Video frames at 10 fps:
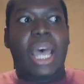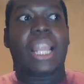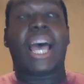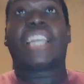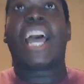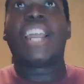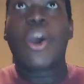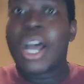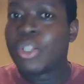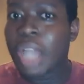Like, y'all know
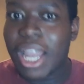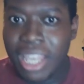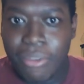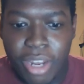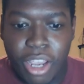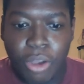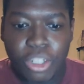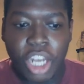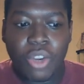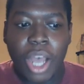I do the Aaliyah videos.
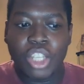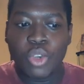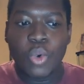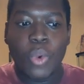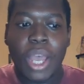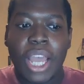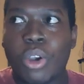Y'all know I do